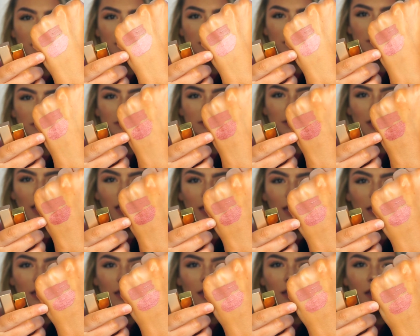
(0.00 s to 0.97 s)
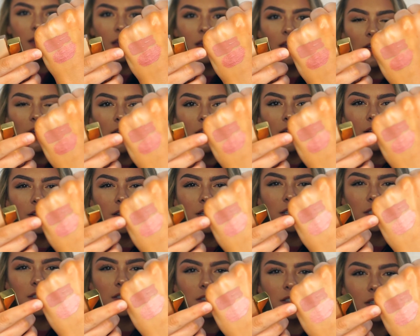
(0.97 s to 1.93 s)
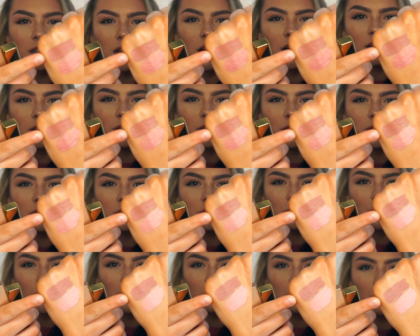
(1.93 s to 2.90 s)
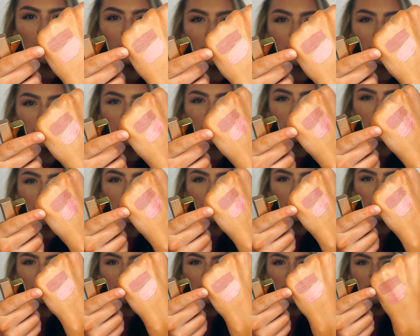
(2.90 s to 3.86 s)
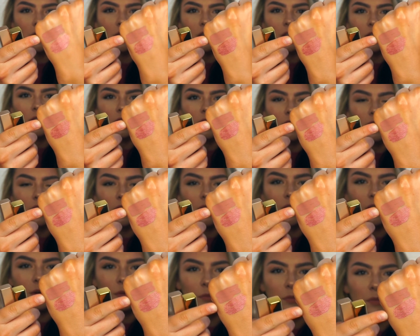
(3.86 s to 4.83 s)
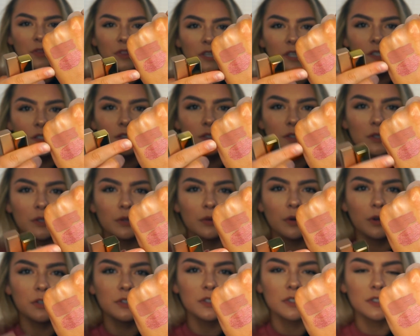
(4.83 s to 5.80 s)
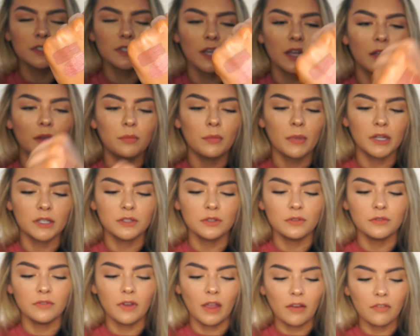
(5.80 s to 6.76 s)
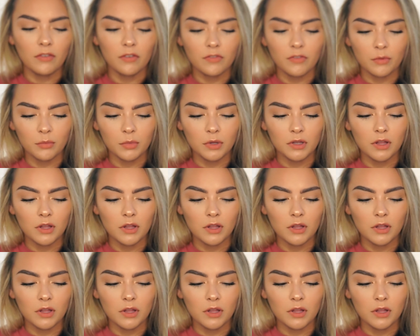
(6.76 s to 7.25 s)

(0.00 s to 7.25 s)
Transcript: doesn't say. And this is the color Adorable. So These two are just like my two favorite from